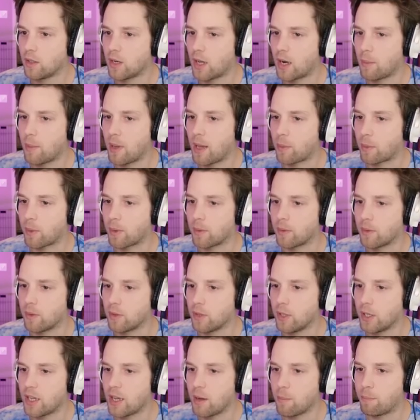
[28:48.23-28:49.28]
Not a bad one.
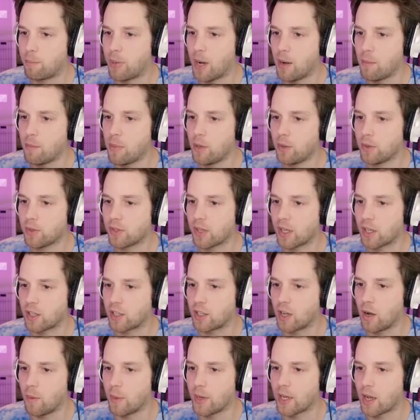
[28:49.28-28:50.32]
Look at Bumbo is
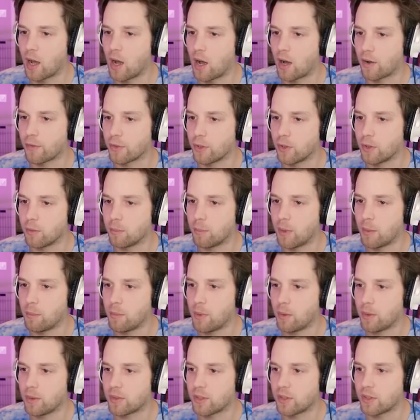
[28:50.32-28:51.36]
like going off, dude.
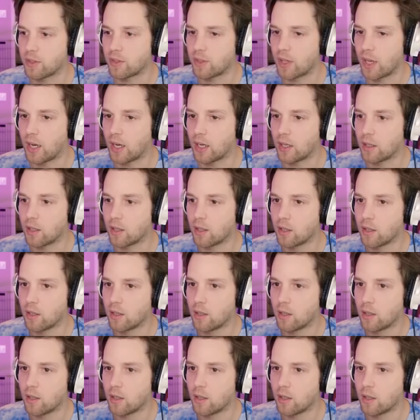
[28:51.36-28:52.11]
Bumbo is insane.